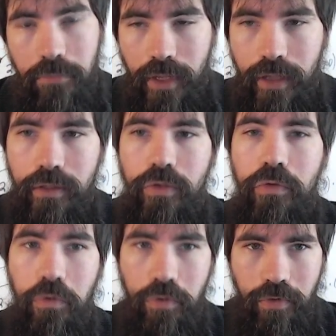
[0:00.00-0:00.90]

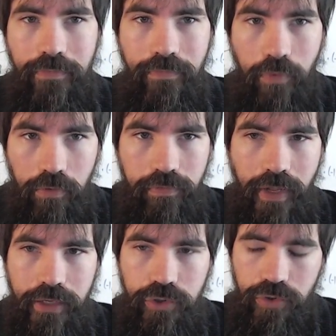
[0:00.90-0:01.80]
it's a
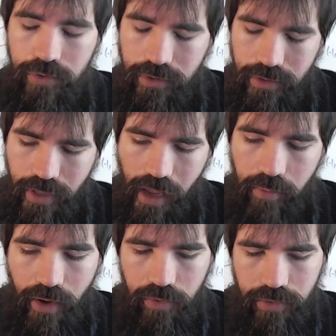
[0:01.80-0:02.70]
full-fledged
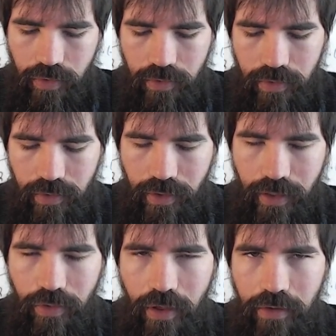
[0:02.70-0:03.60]
game. Now
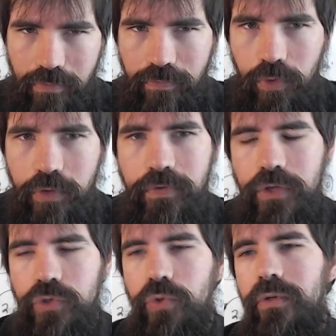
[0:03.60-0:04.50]
it's not fully
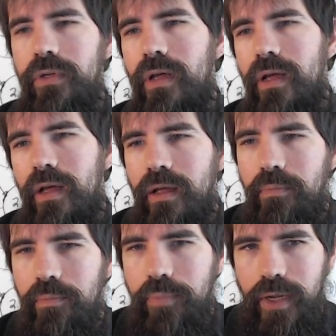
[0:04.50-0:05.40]
featured,
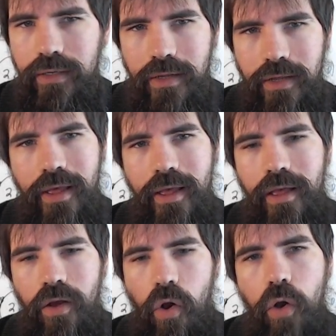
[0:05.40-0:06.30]
but
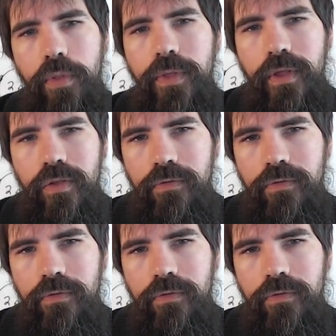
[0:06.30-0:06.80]
all the things that I've